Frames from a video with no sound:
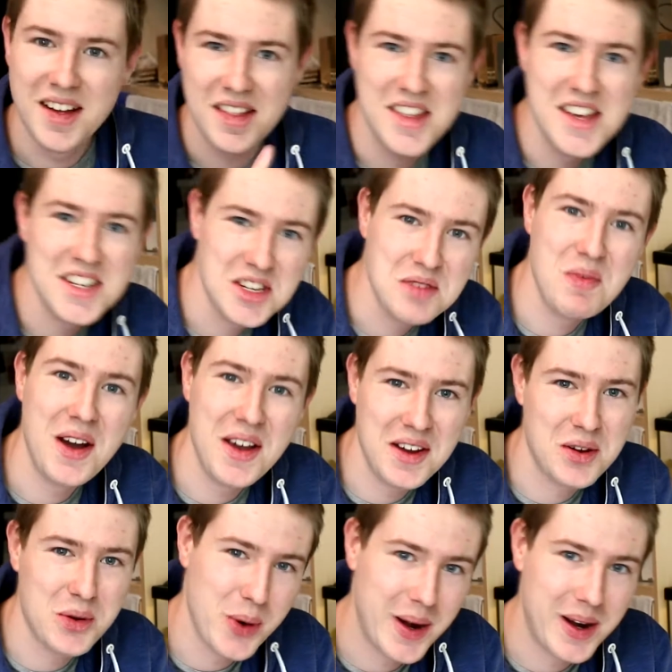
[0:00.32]
This is my
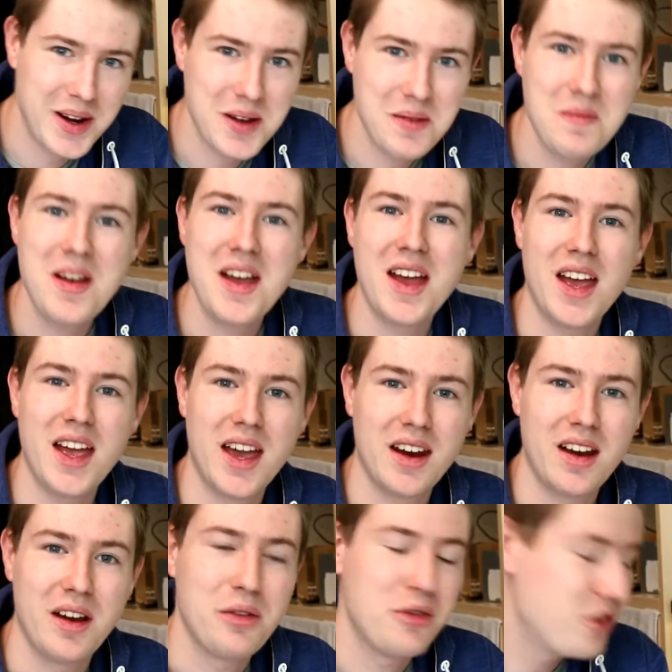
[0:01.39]
aquarium and
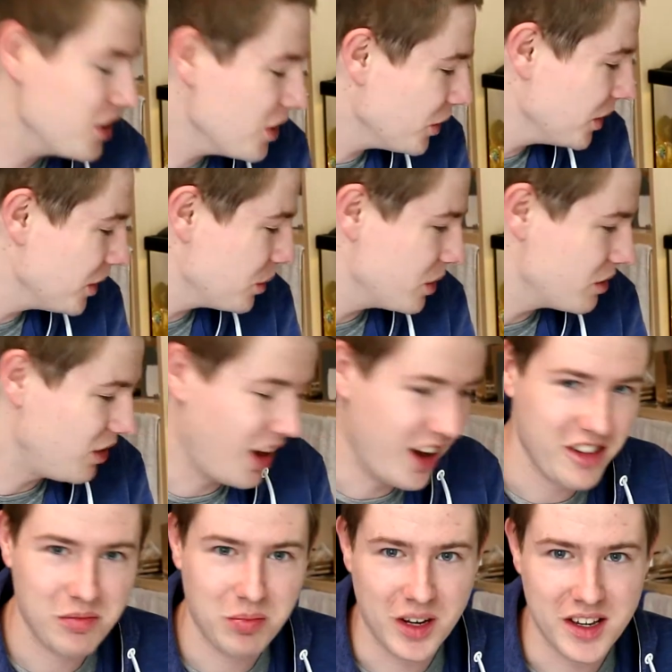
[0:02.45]
I filled it with
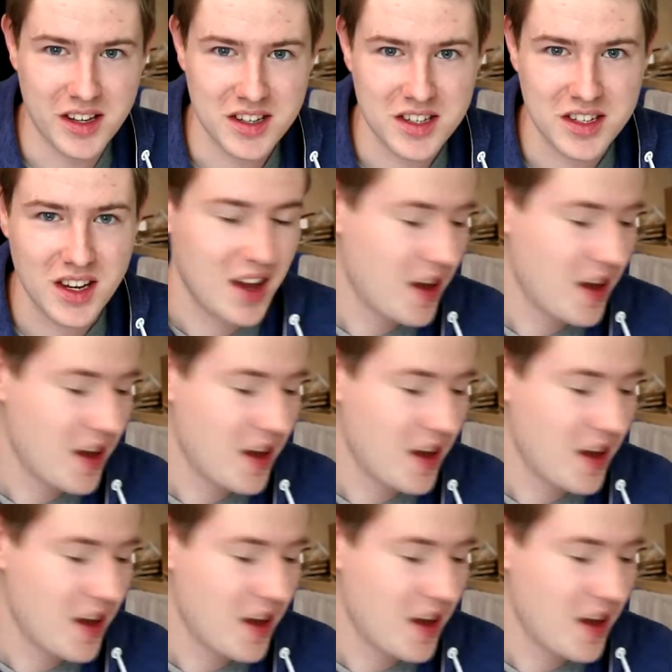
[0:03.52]
live plants.